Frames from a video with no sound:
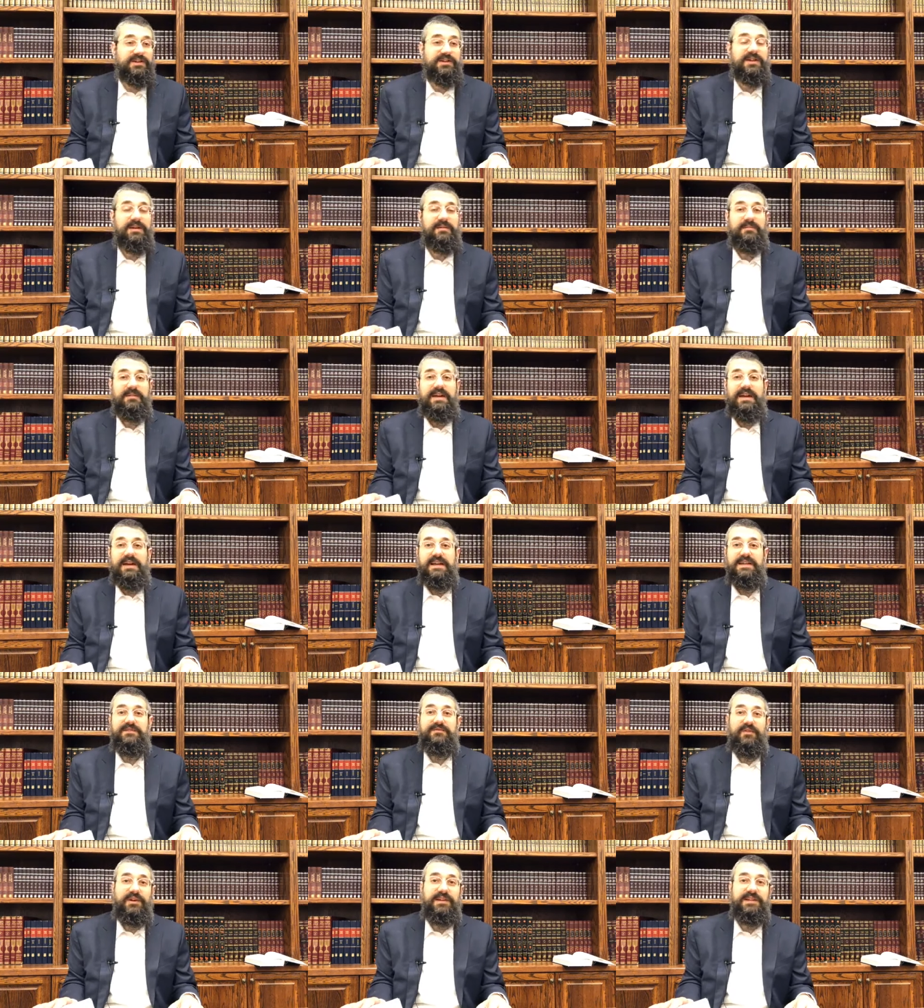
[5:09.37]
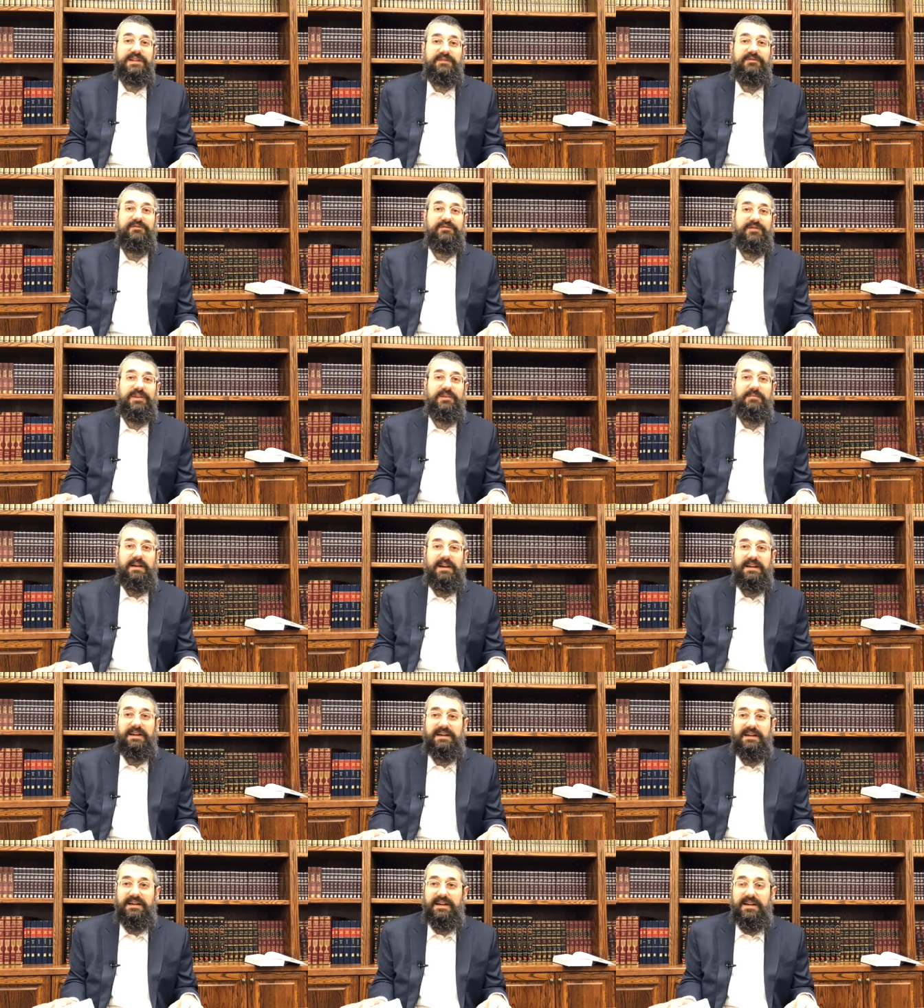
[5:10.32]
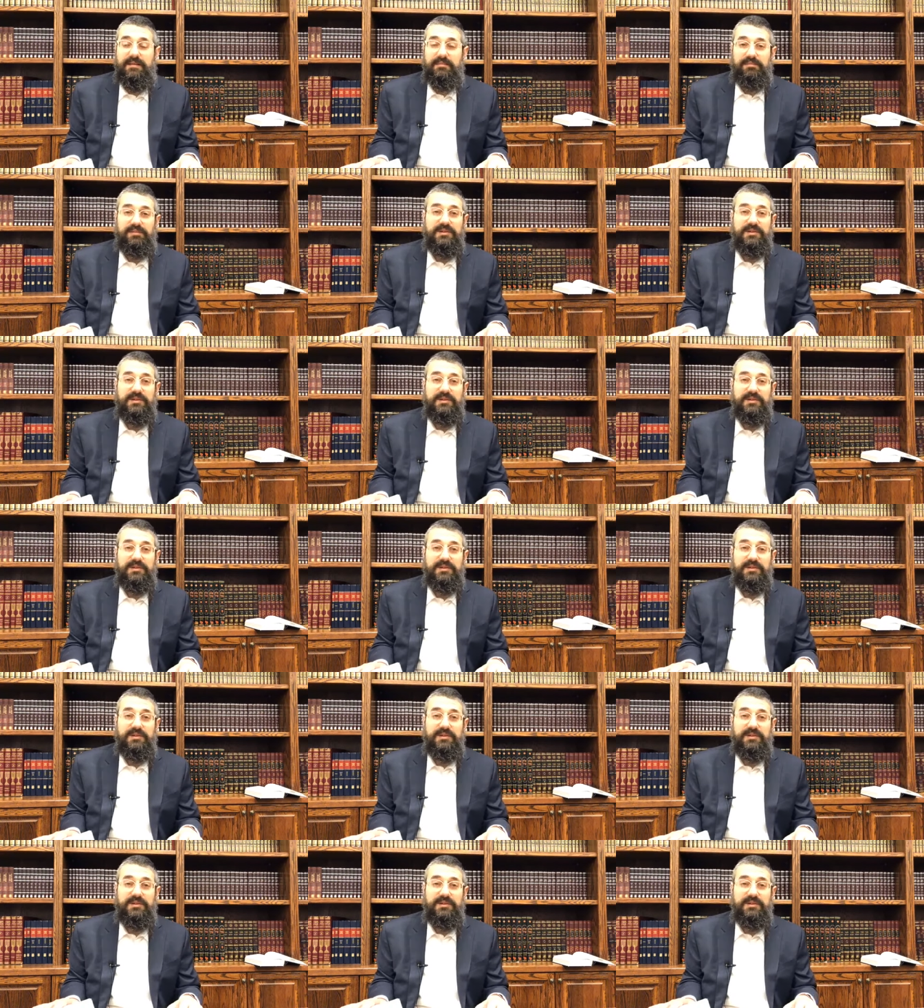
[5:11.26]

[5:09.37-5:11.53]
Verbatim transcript: Hashem, is very different from the Beinoni.